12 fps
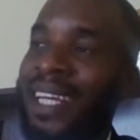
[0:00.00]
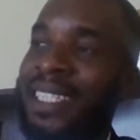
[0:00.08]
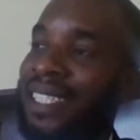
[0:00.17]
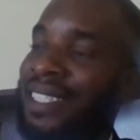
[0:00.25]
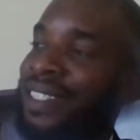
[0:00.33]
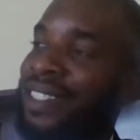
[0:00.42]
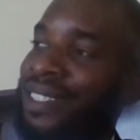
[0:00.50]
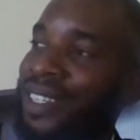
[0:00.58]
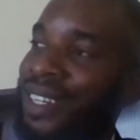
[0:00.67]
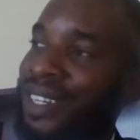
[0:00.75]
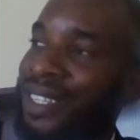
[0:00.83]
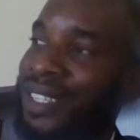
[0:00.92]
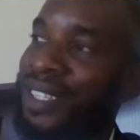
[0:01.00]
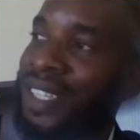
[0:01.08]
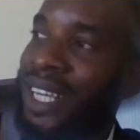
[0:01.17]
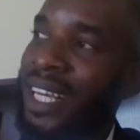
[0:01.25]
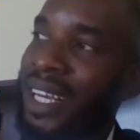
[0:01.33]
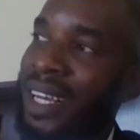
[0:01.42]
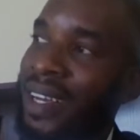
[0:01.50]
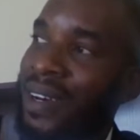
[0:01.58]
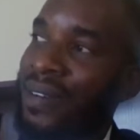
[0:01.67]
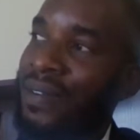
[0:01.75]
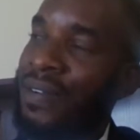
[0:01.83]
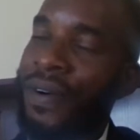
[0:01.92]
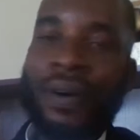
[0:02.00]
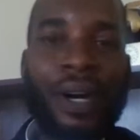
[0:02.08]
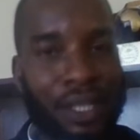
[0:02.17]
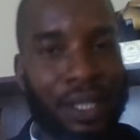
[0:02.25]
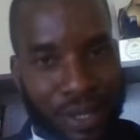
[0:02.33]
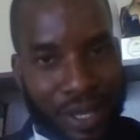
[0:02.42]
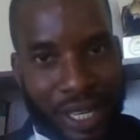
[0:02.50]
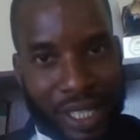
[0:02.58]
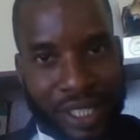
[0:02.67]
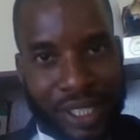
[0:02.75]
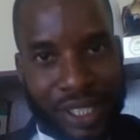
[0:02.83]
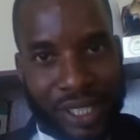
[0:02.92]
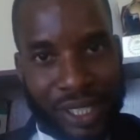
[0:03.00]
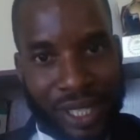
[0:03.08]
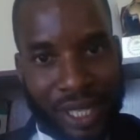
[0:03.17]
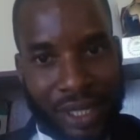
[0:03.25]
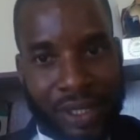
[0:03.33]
it is just for education